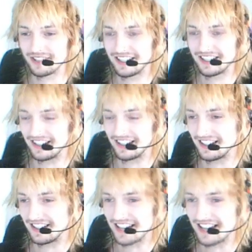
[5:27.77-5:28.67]
this
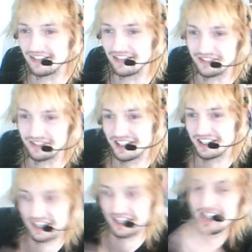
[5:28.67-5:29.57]
elephant.
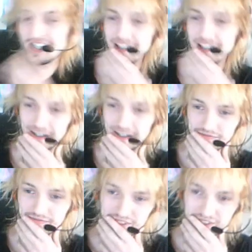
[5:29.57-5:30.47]

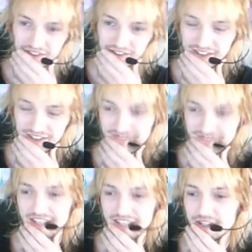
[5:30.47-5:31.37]
So I do a
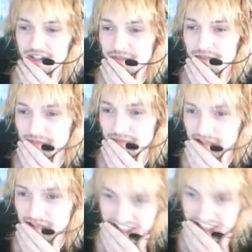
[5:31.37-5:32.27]
number of
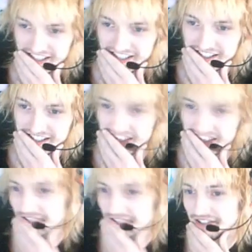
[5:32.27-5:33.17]
processes to the elephant.
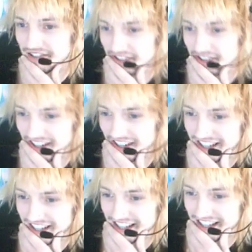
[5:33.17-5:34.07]
So I get the
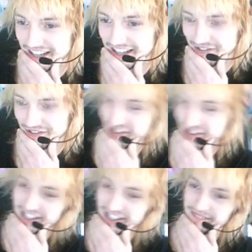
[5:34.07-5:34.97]
elephant,
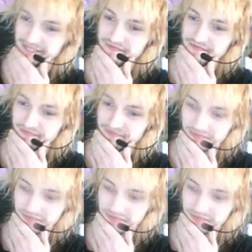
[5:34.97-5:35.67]
whose